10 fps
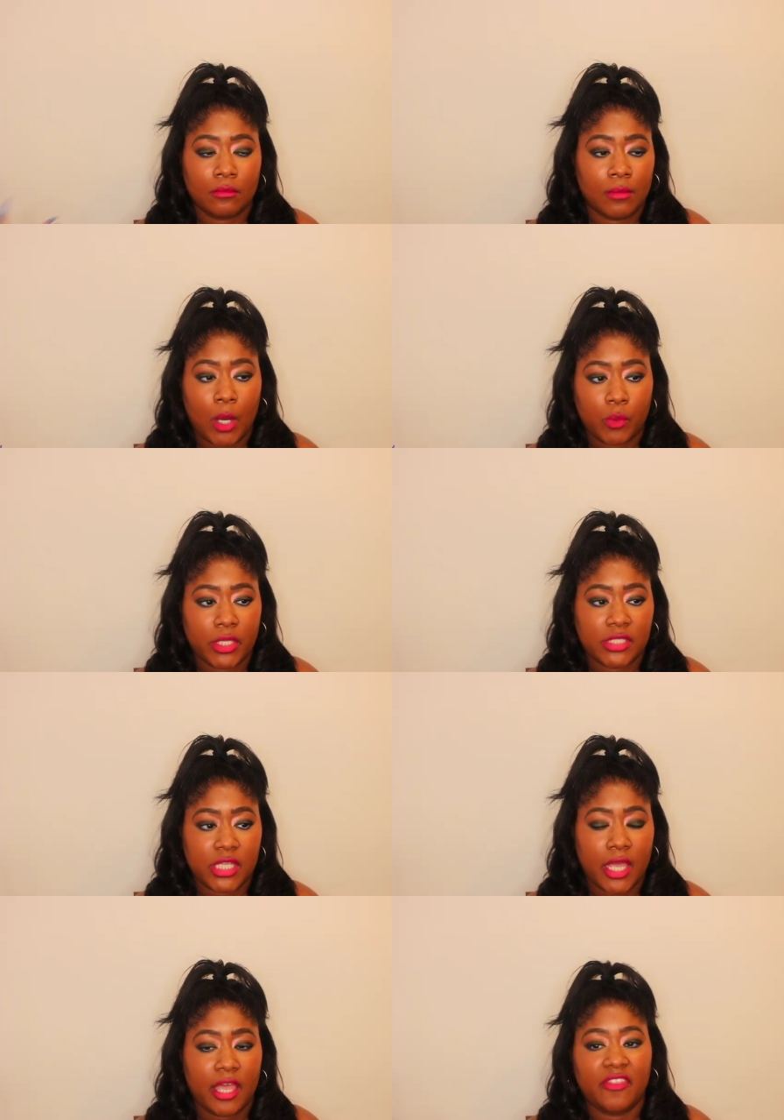my wigs
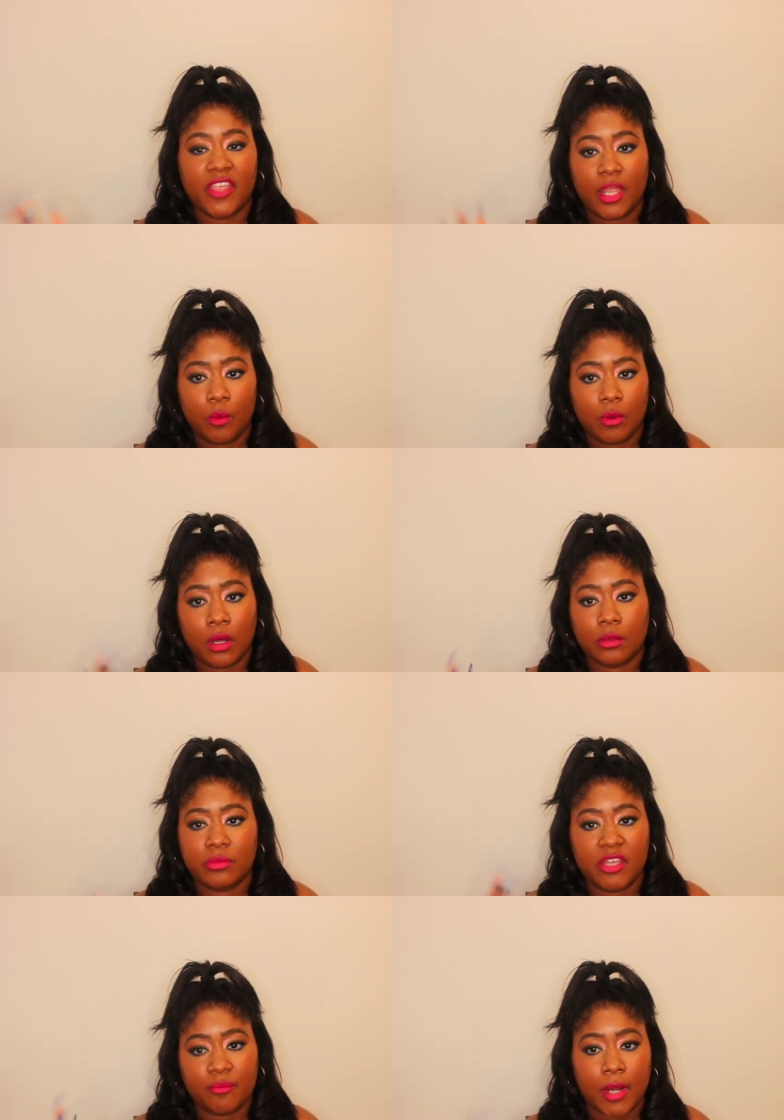yet and then
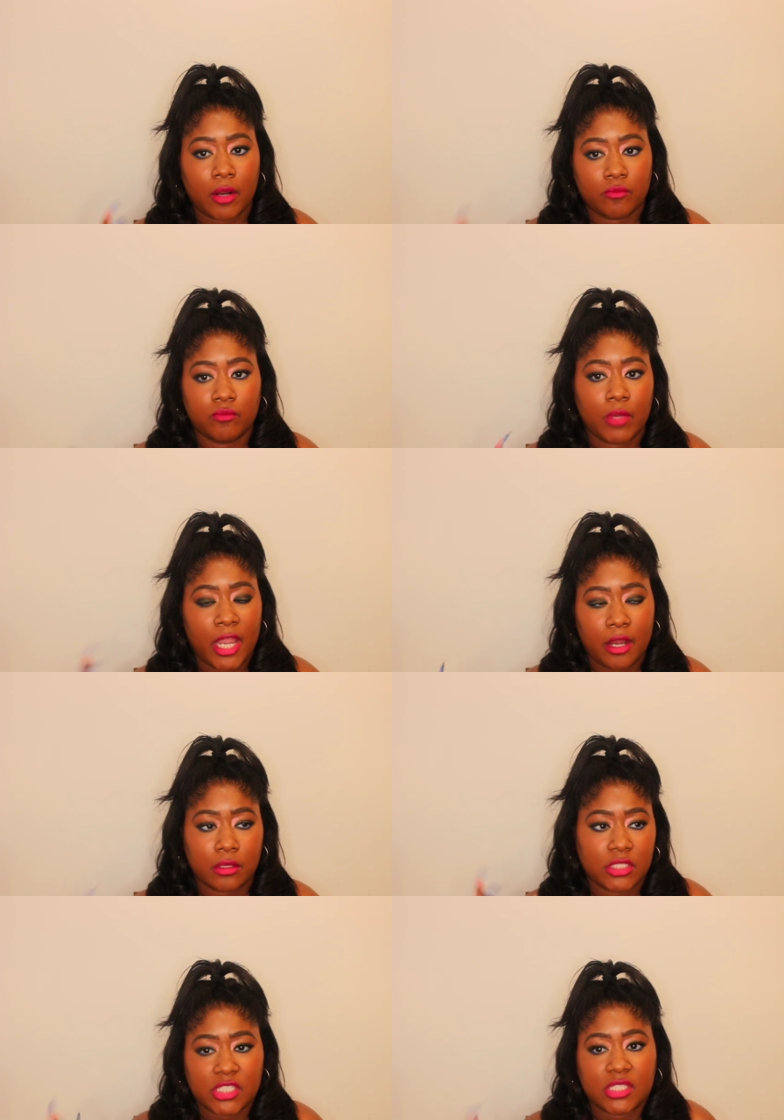um, get my
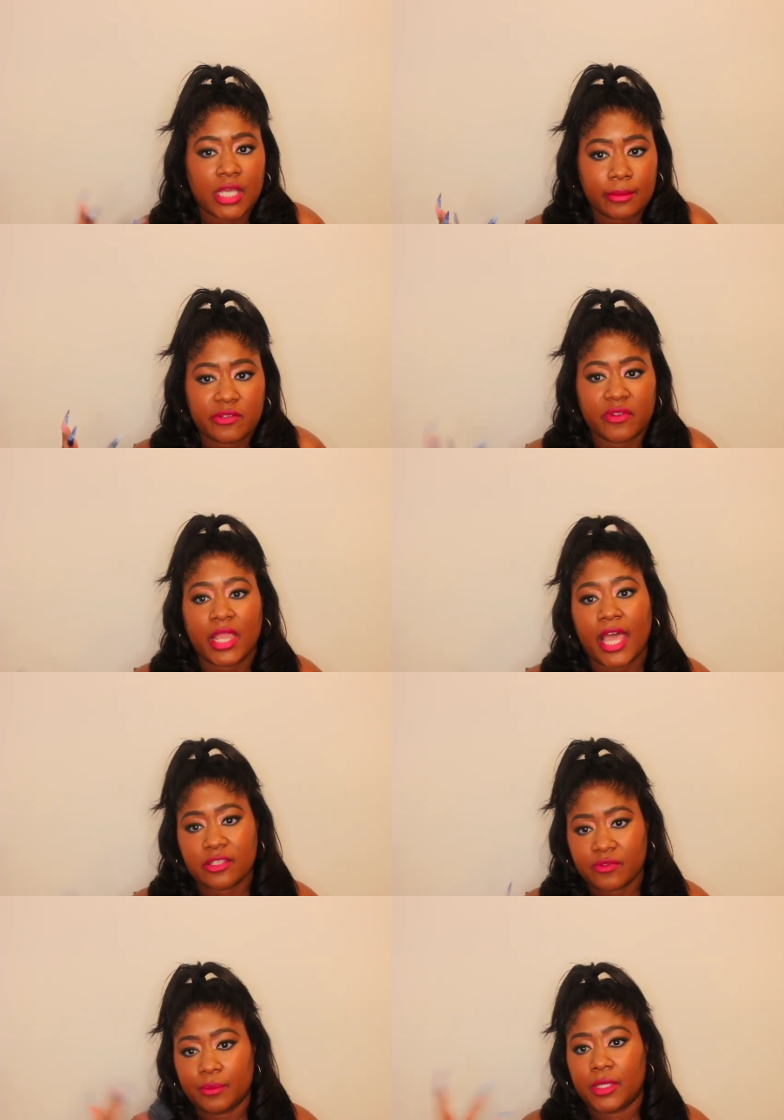hair just time to
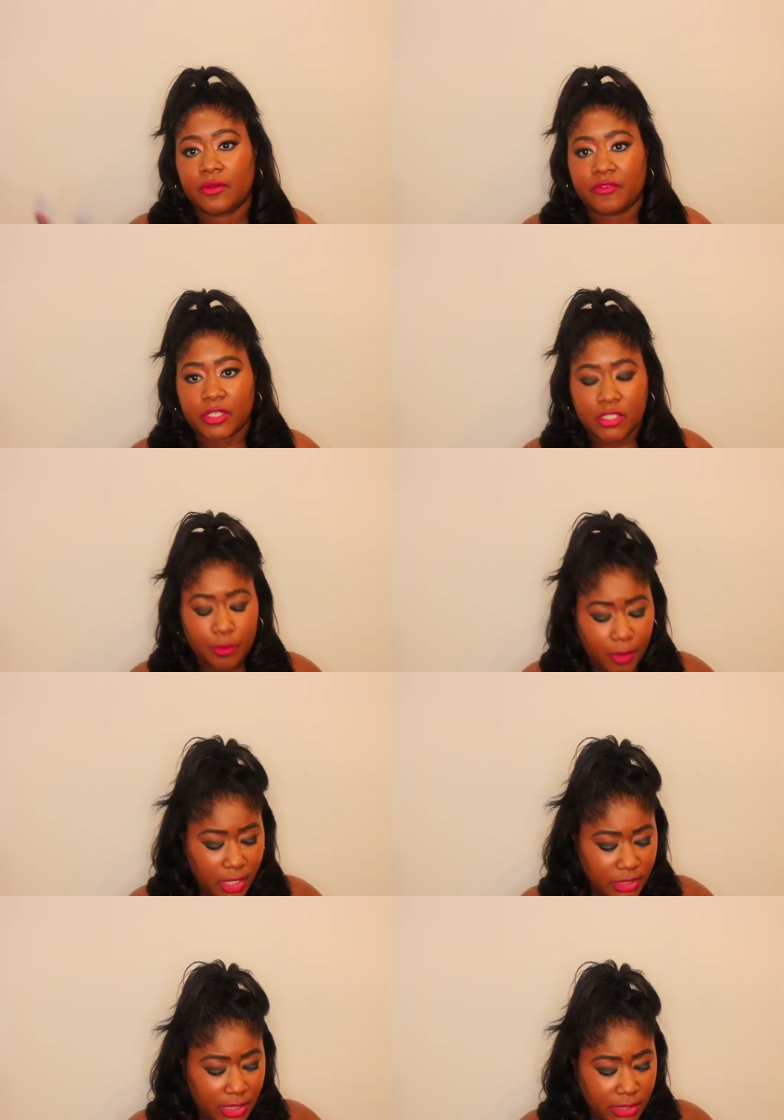relax from being freshly
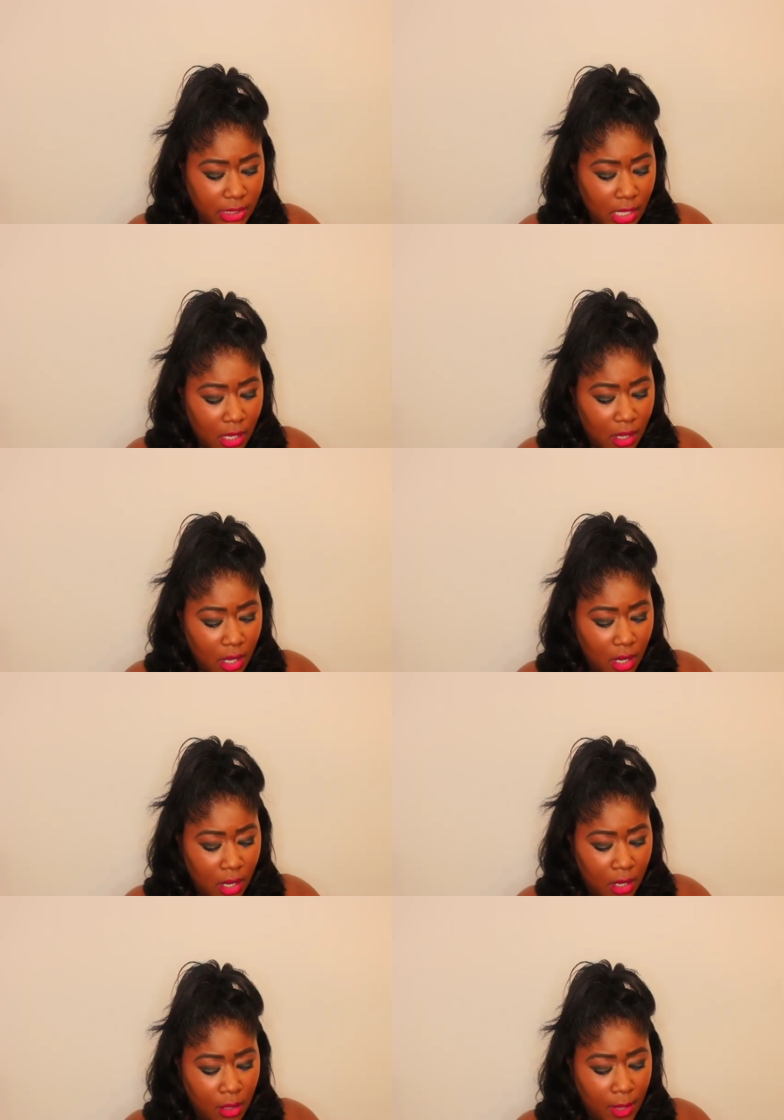processed.
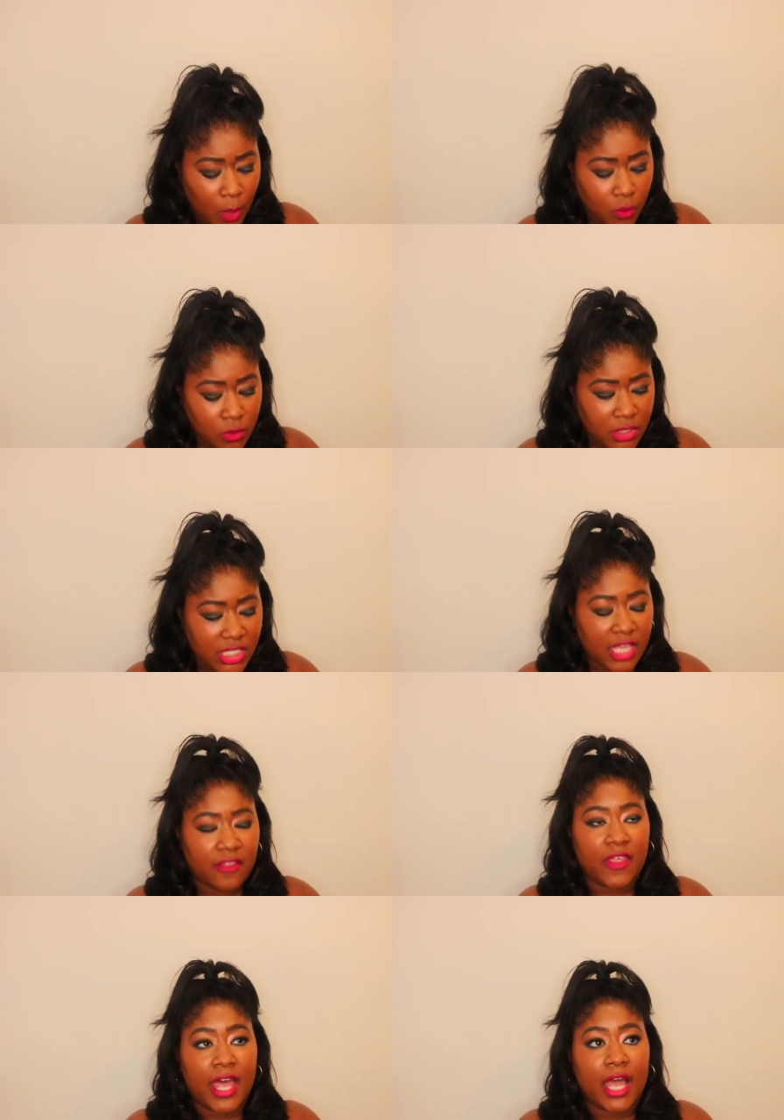Um, I will
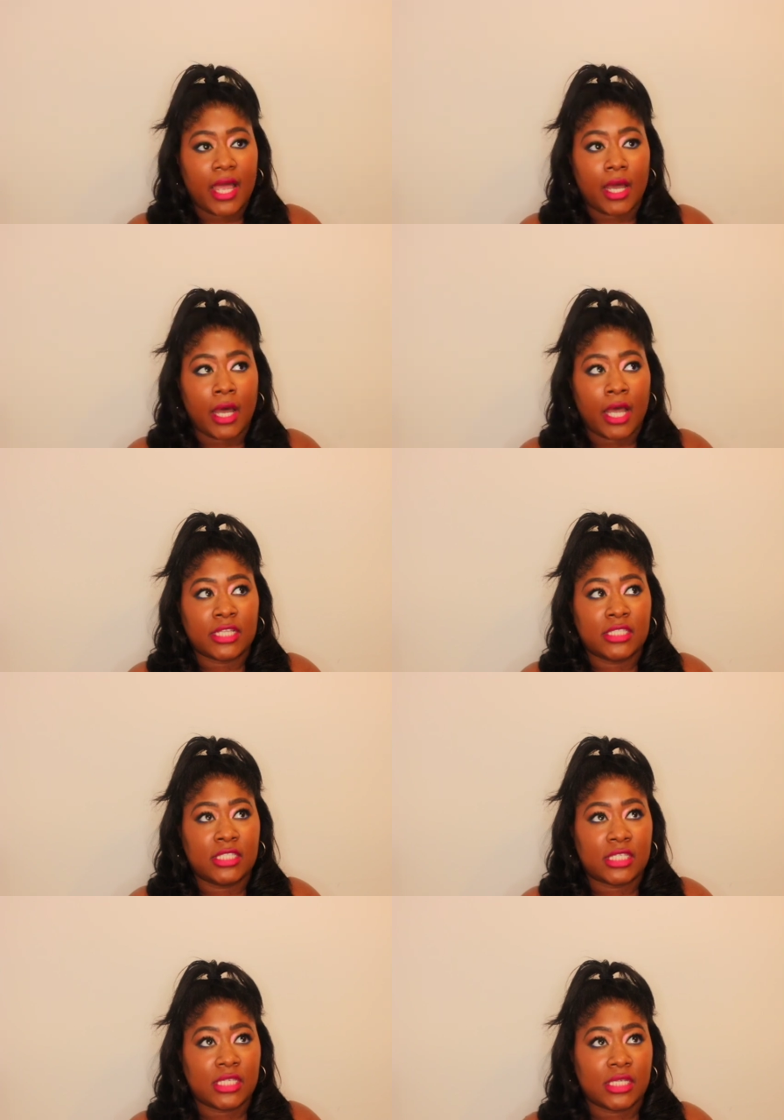say that I
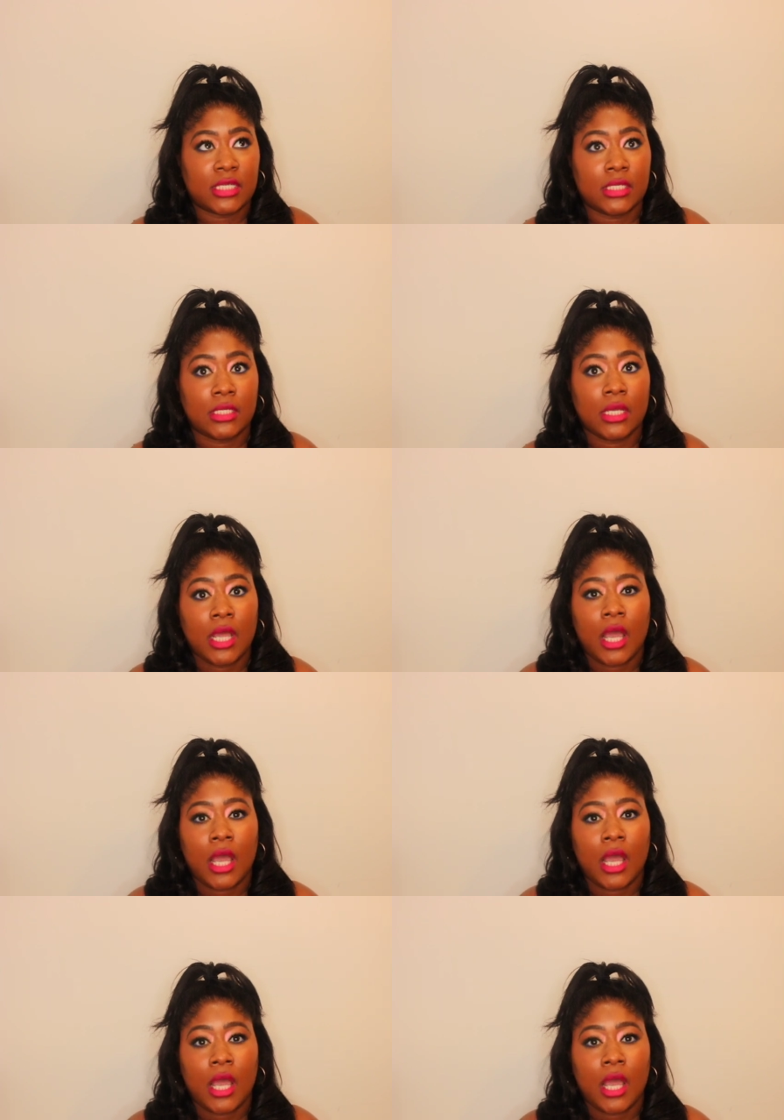did,